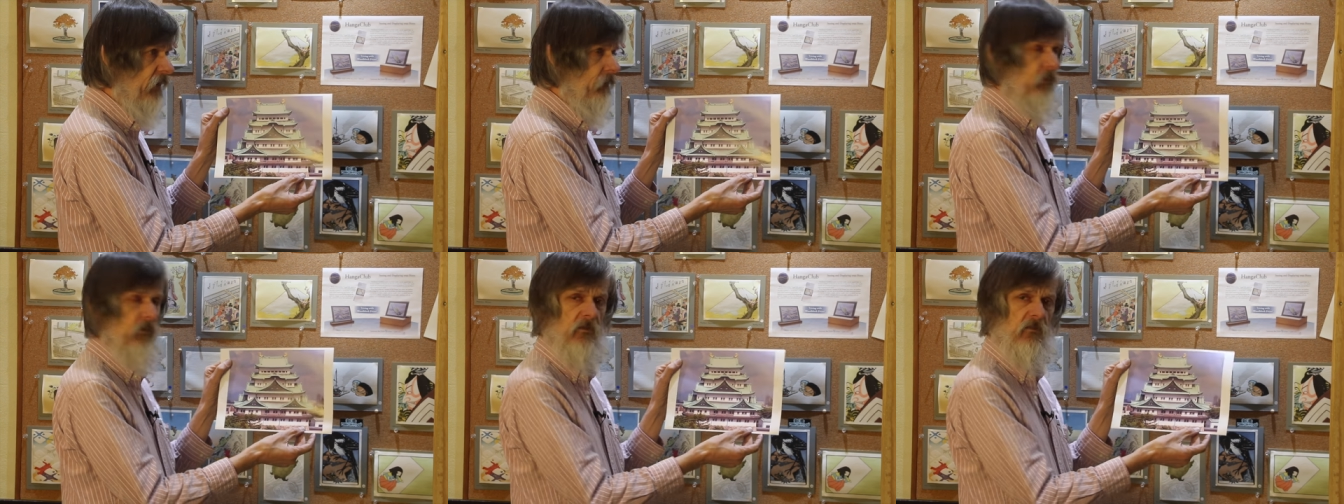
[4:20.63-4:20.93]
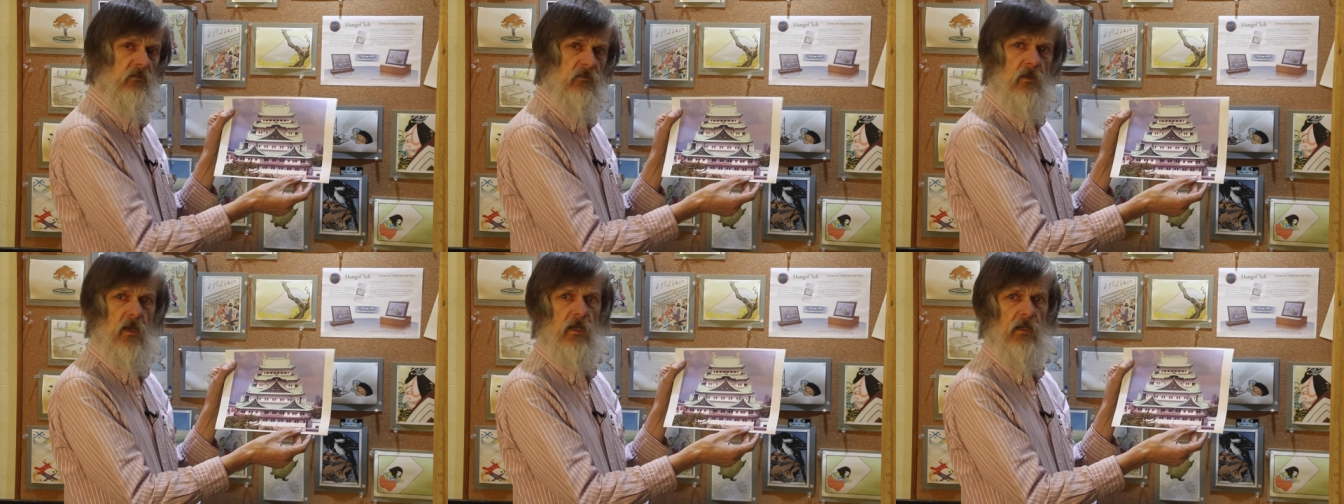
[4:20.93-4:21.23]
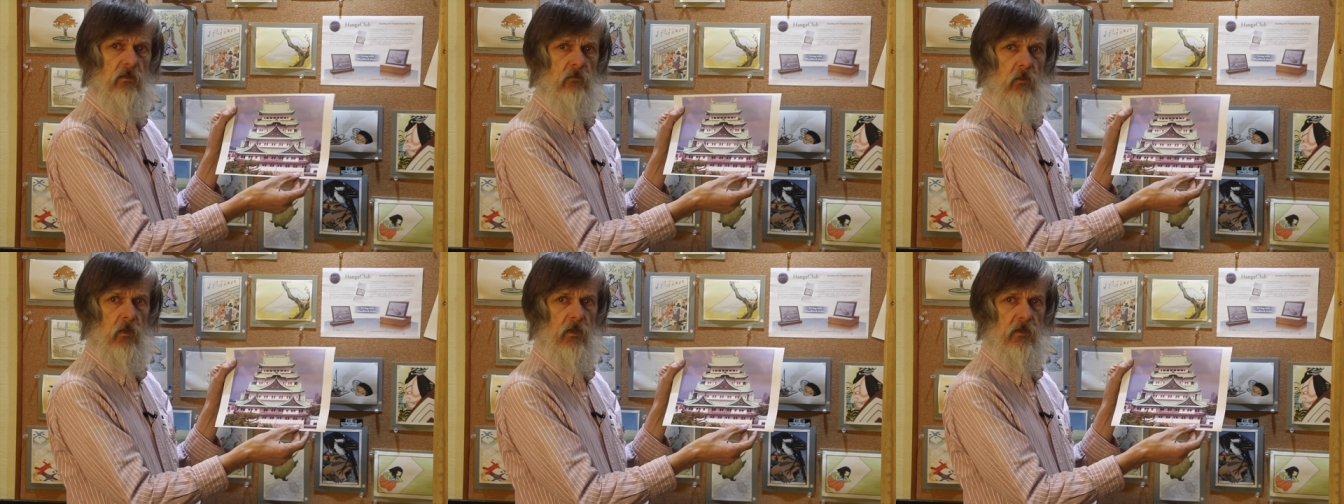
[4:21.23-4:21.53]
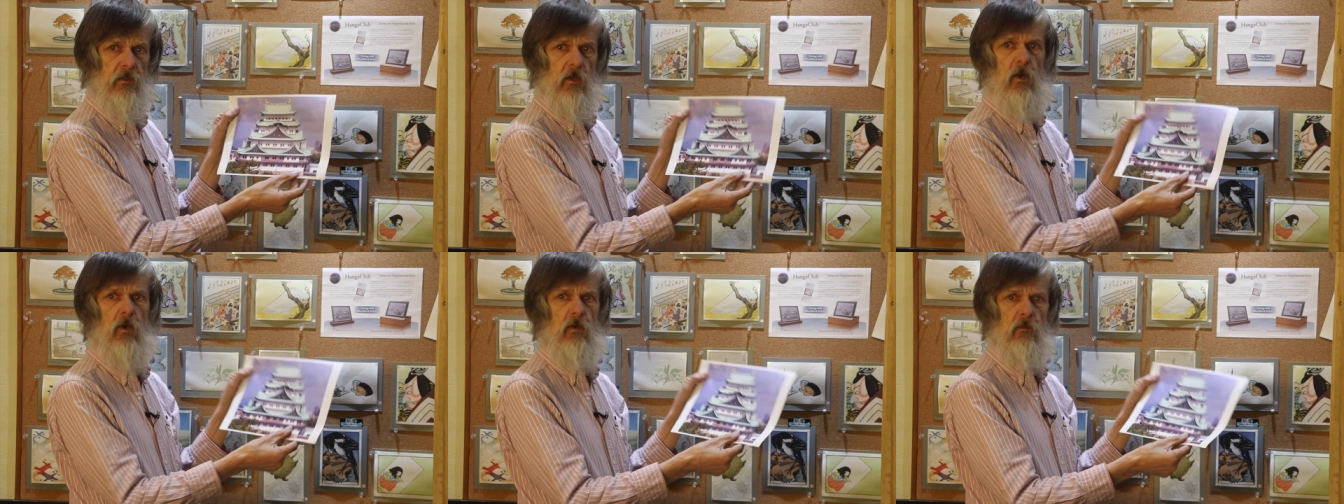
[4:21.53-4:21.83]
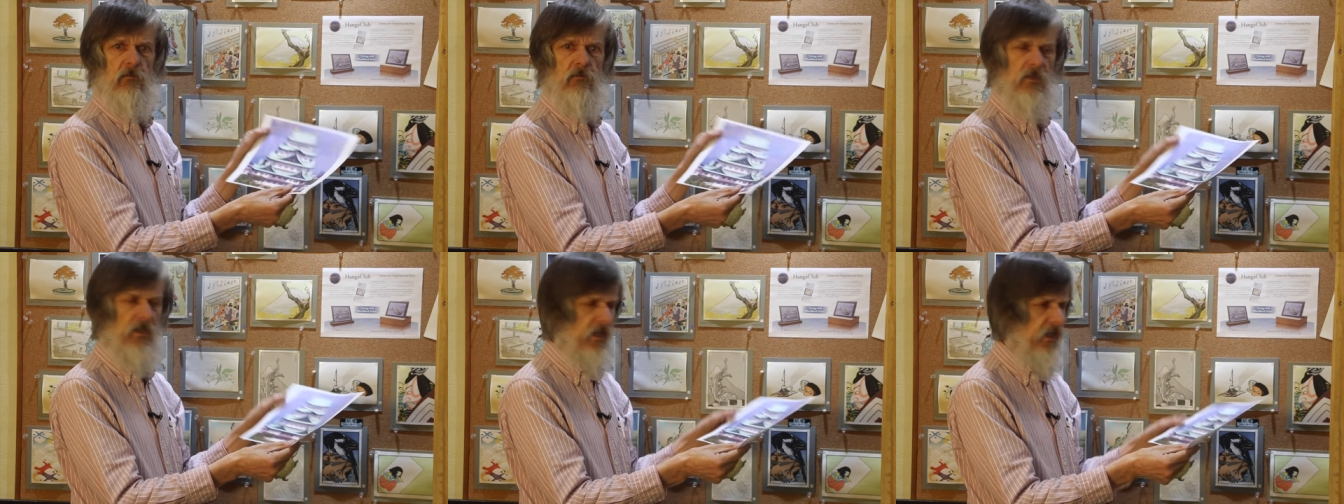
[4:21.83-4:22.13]
able to find one
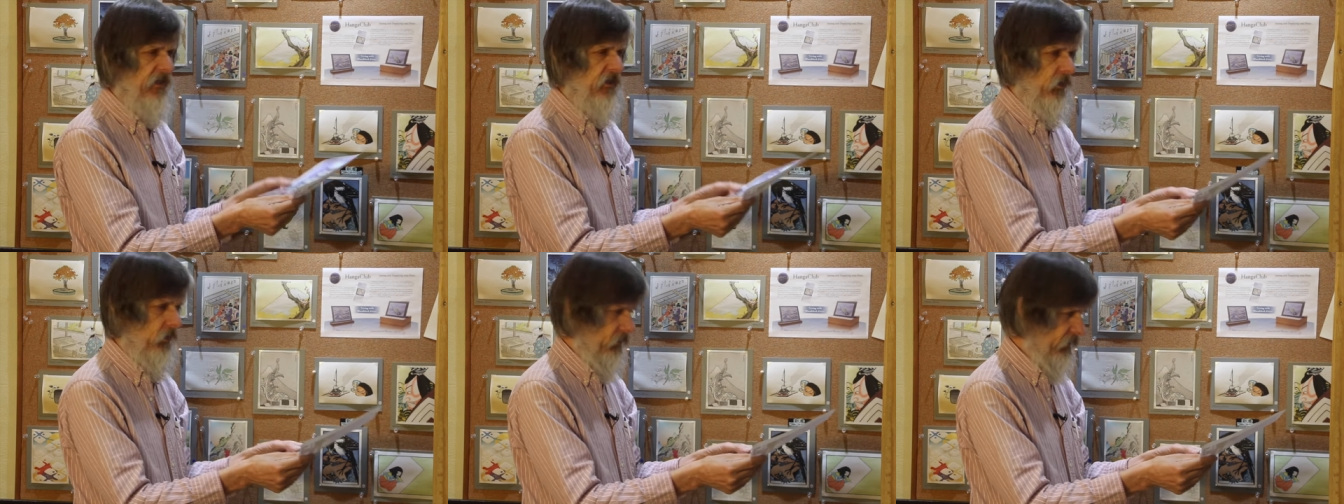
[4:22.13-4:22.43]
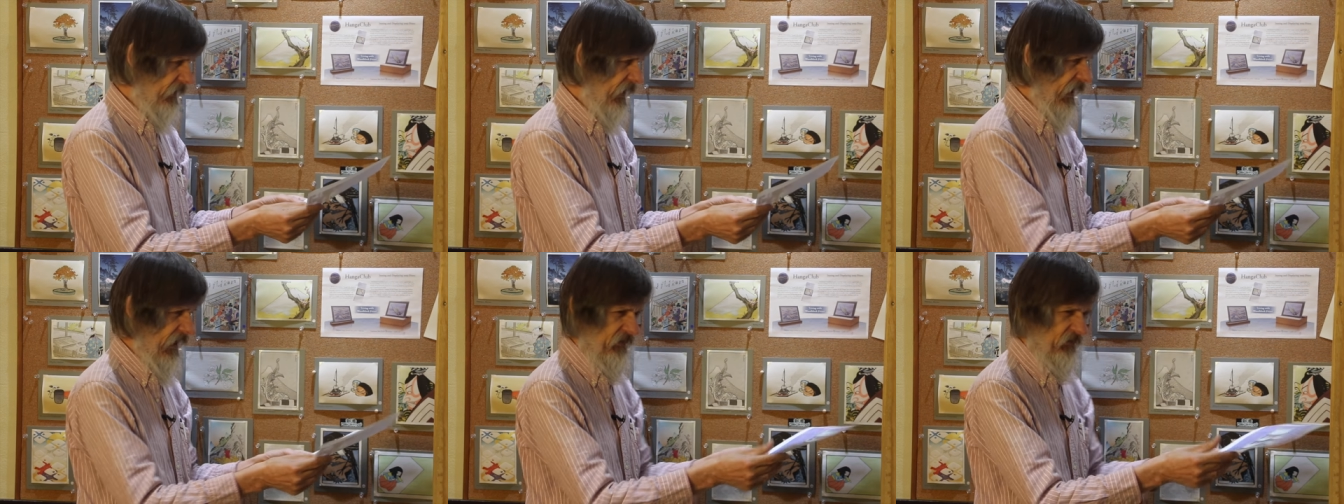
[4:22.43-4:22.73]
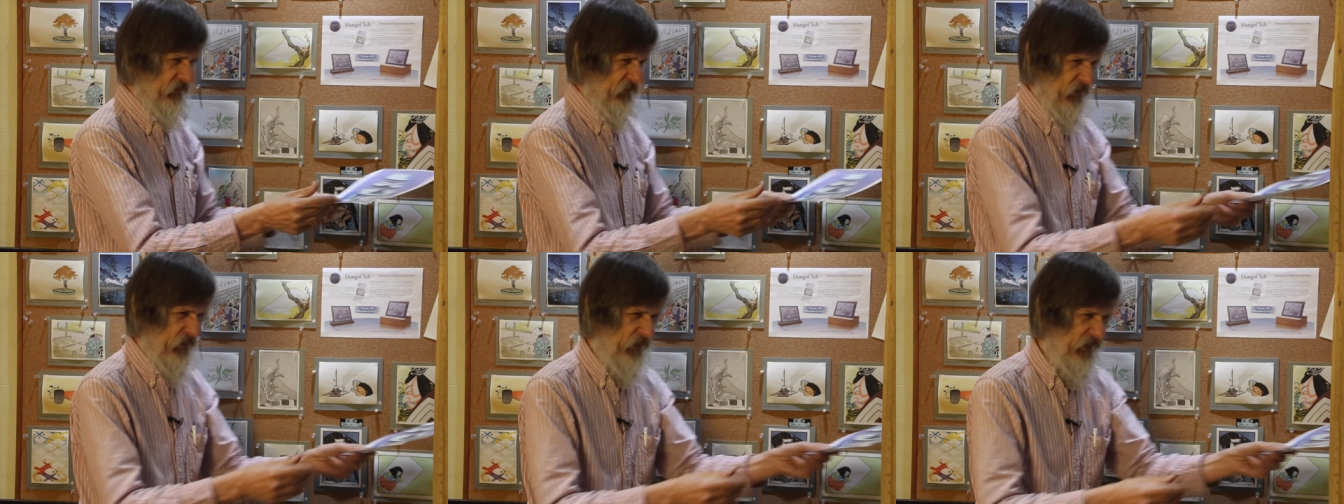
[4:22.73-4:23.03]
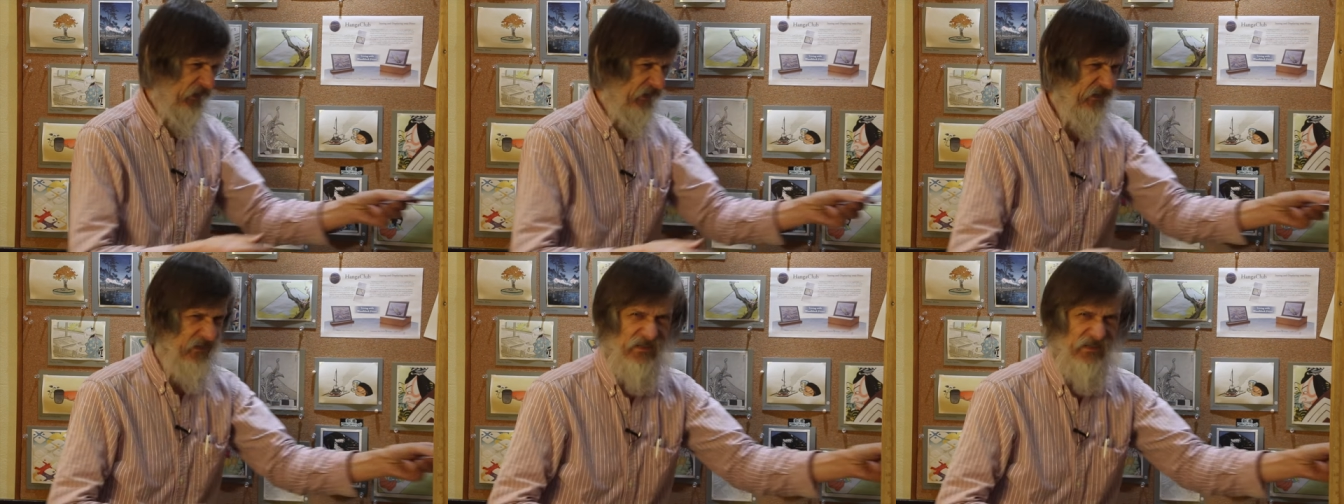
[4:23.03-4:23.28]
of Edo Castle.